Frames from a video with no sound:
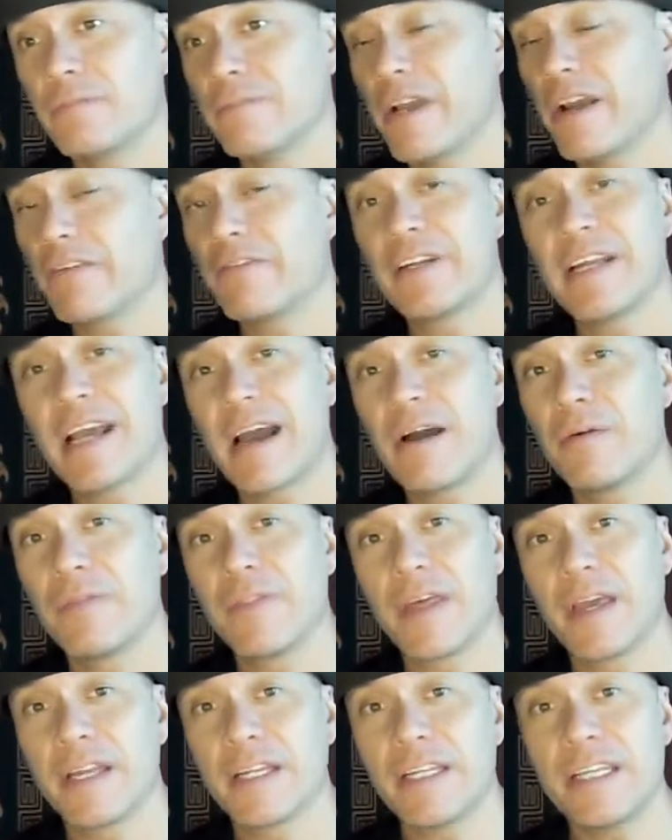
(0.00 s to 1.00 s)
every now and
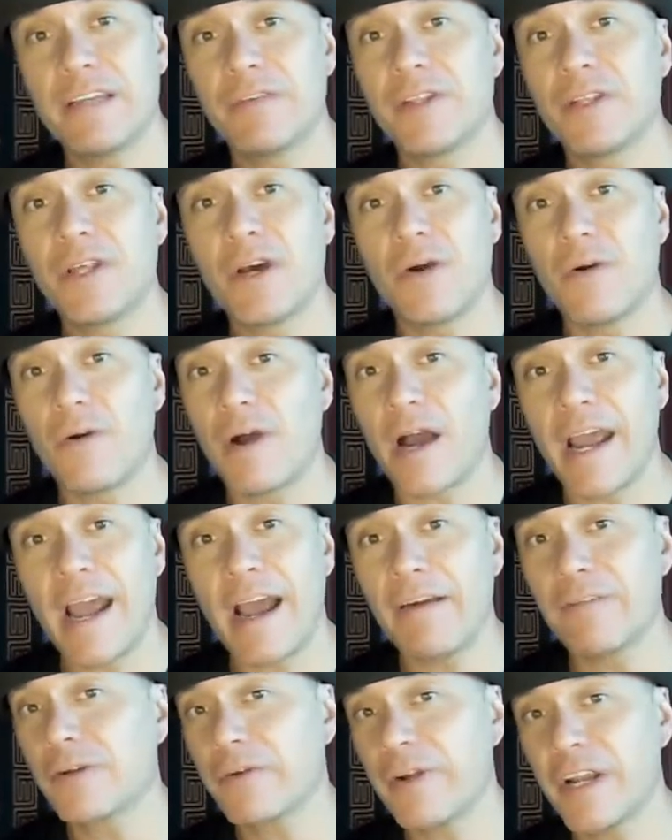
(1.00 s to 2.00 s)
then, even though I
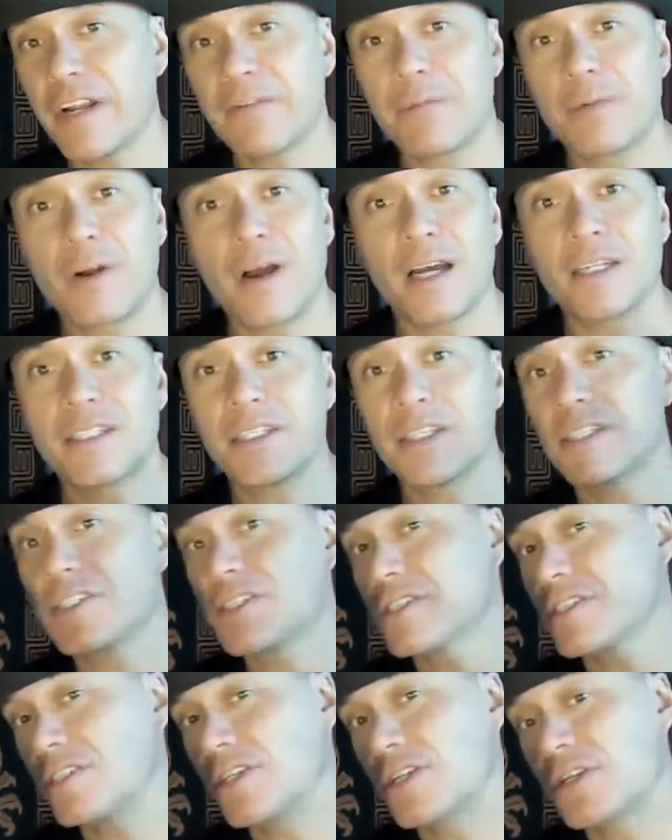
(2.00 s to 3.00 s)
have creative
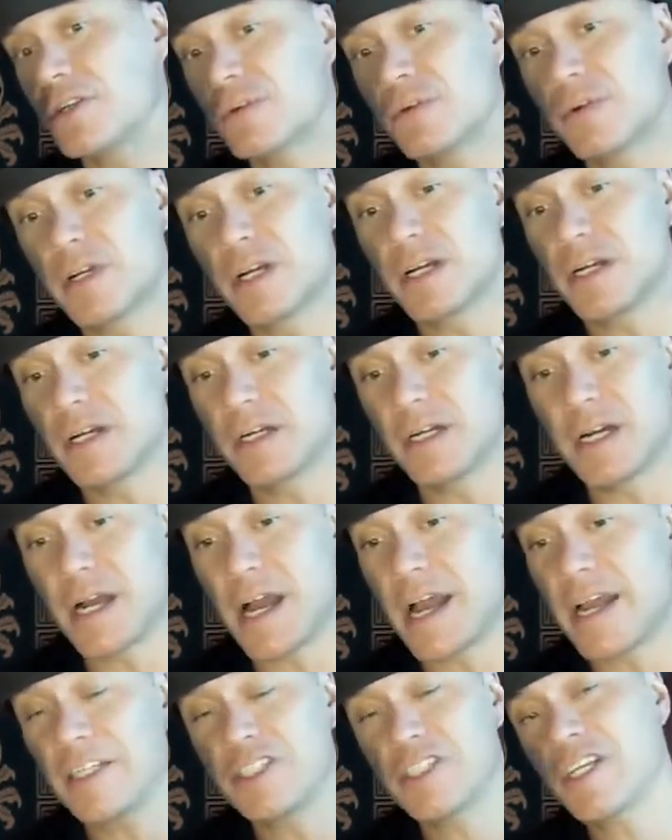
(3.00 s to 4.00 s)
projects,
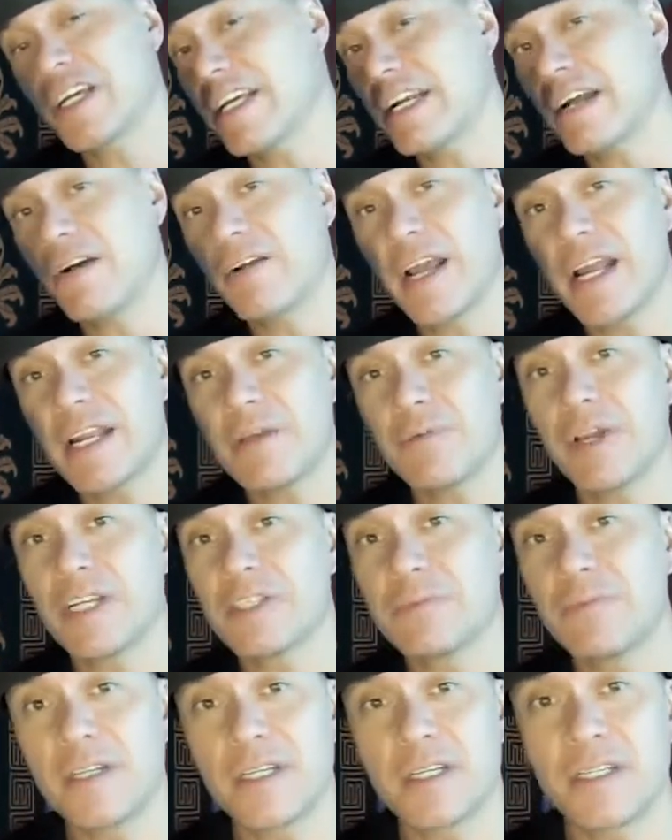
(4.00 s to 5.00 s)
I check it out anyways
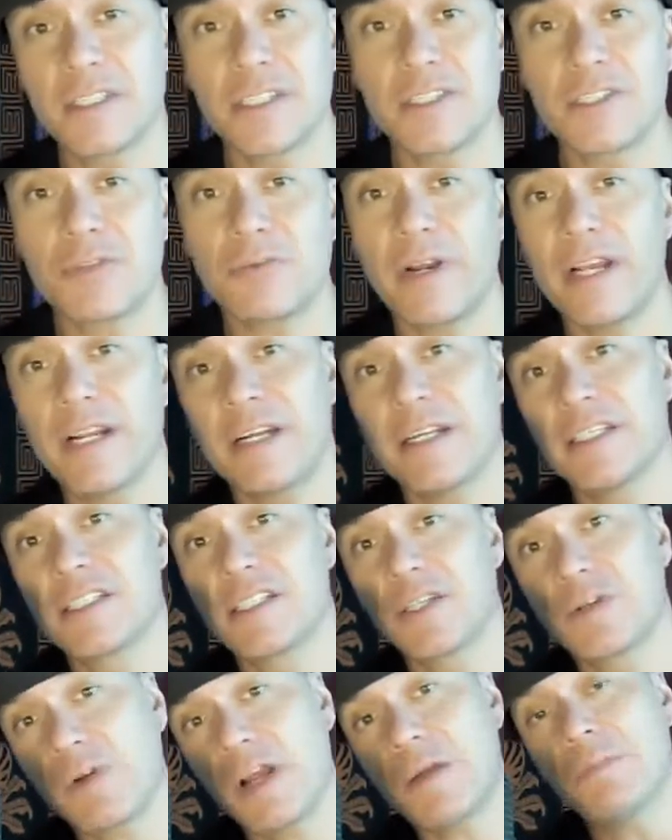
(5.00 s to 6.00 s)
because it's great. It's
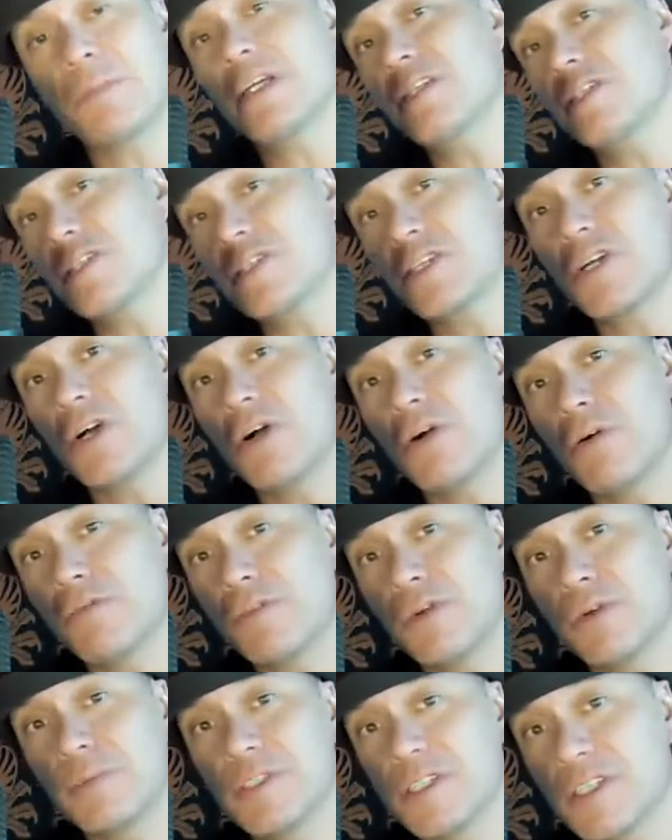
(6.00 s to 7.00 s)
a great place to go if
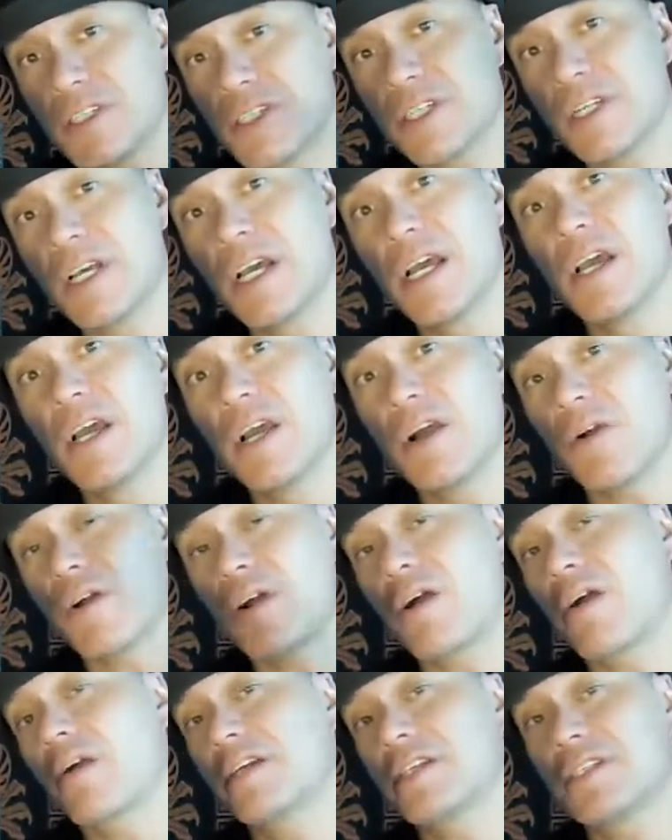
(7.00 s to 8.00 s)
you're a musician or an
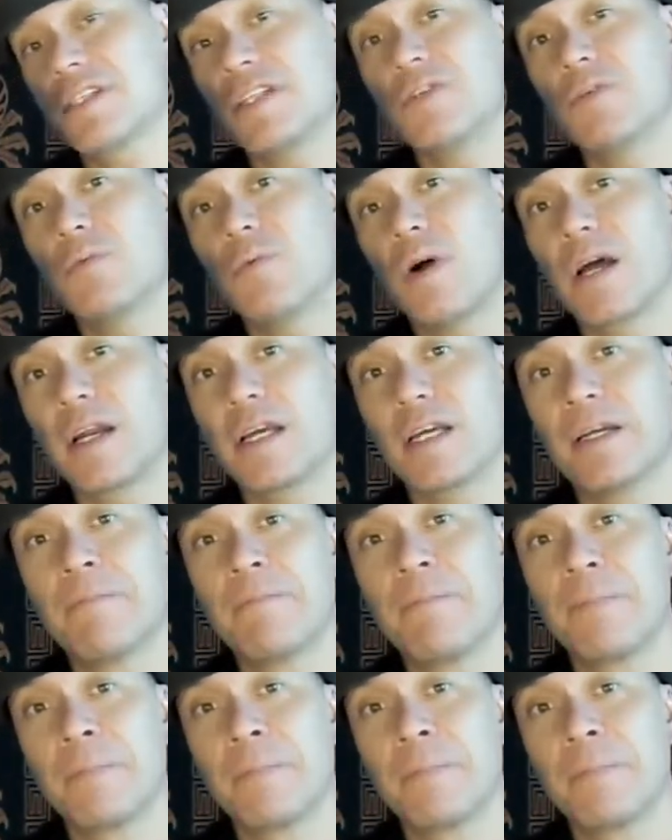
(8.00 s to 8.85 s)
artist and you want to